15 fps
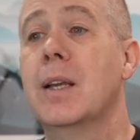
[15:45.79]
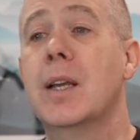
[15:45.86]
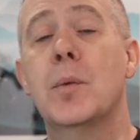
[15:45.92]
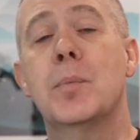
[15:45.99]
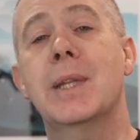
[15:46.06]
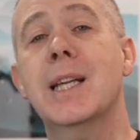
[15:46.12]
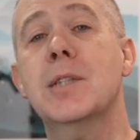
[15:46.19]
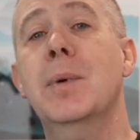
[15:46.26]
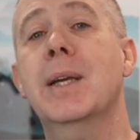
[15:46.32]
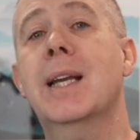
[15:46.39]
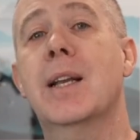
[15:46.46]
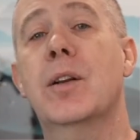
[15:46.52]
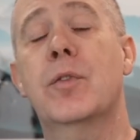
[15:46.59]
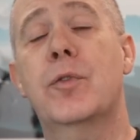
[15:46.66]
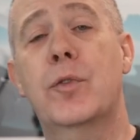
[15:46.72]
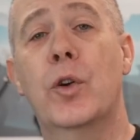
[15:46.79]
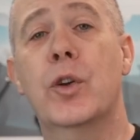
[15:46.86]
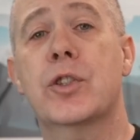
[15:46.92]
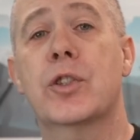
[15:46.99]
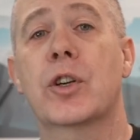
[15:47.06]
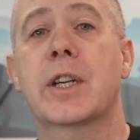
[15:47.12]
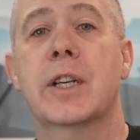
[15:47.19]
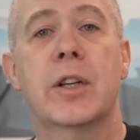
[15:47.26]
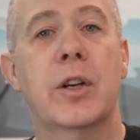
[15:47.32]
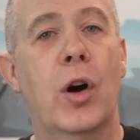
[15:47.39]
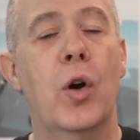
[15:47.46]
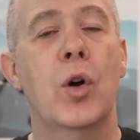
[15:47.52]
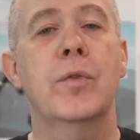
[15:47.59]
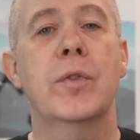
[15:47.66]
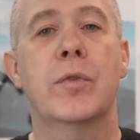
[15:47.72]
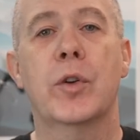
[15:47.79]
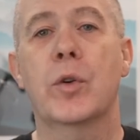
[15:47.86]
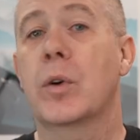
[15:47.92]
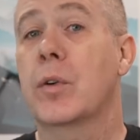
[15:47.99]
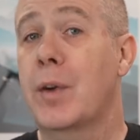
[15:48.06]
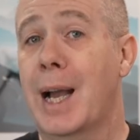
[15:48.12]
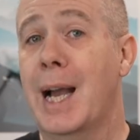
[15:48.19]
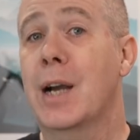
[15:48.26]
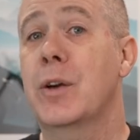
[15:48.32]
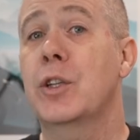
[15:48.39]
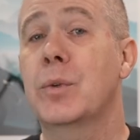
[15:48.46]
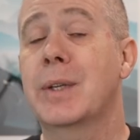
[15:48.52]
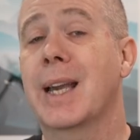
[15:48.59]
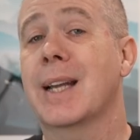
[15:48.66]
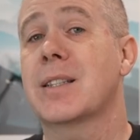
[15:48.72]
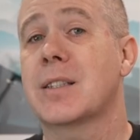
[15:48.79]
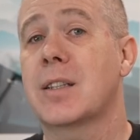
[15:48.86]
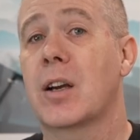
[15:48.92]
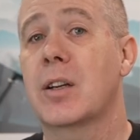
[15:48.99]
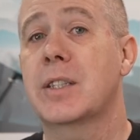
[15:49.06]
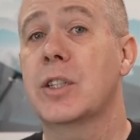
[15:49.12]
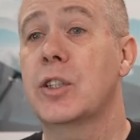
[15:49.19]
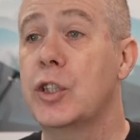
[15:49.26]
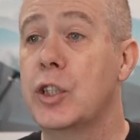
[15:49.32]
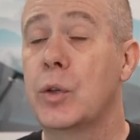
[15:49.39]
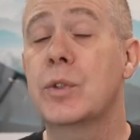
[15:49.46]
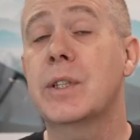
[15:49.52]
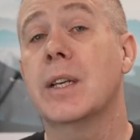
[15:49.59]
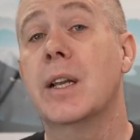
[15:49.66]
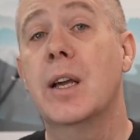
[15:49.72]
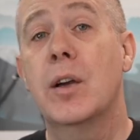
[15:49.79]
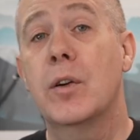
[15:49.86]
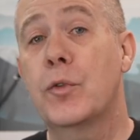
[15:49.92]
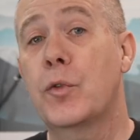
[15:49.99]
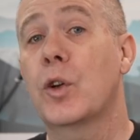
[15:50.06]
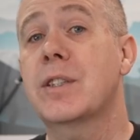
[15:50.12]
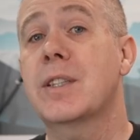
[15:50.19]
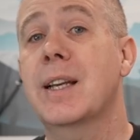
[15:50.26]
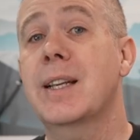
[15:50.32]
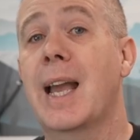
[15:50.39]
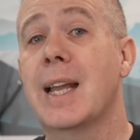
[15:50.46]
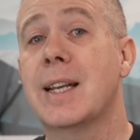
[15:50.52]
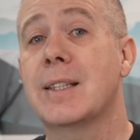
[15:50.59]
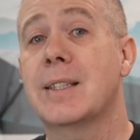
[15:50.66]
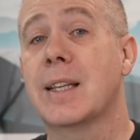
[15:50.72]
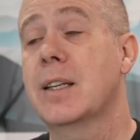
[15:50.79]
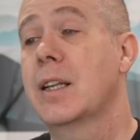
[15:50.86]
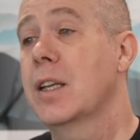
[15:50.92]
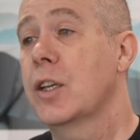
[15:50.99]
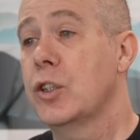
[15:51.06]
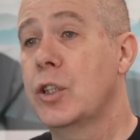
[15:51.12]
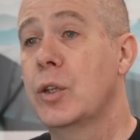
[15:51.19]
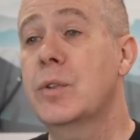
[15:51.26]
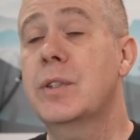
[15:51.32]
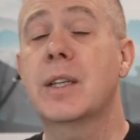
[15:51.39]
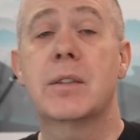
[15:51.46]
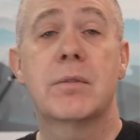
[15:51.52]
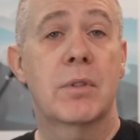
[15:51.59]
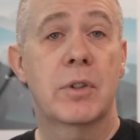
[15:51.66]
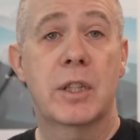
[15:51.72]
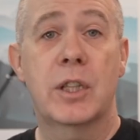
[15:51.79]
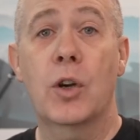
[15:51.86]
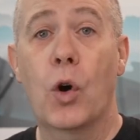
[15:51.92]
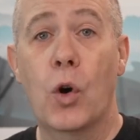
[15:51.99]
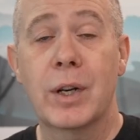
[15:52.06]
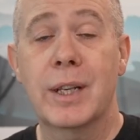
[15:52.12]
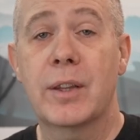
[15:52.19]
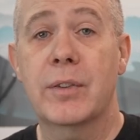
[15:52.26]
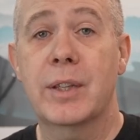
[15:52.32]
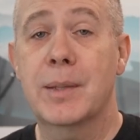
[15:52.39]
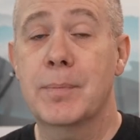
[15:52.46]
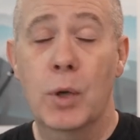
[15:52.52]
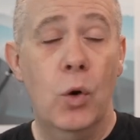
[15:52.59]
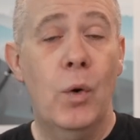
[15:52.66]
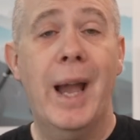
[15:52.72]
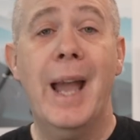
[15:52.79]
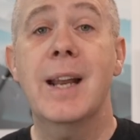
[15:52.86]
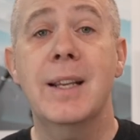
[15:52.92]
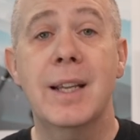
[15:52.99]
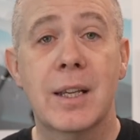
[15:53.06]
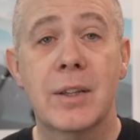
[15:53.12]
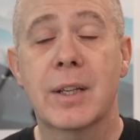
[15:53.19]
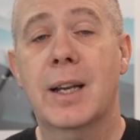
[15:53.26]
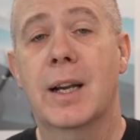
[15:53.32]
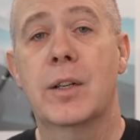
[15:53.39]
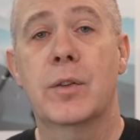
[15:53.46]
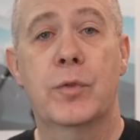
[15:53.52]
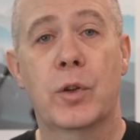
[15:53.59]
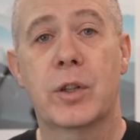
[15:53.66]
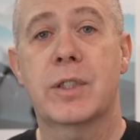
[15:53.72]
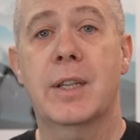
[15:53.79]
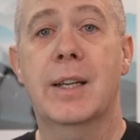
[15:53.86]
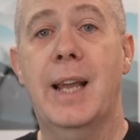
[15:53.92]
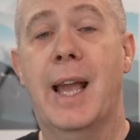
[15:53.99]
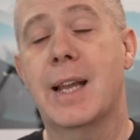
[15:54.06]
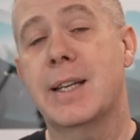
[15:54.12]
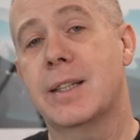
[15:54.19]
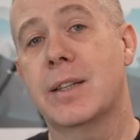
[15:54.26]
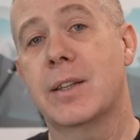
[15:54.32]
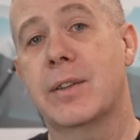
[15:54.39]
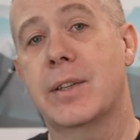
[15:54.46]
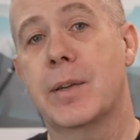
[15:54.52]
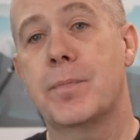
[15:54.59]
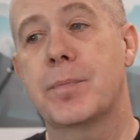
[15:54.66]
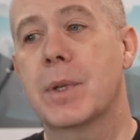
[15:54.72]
But that's my kind of first look at an overview of how you get started using full site editing, using the Ollie theme or any other kind of full site editing theme.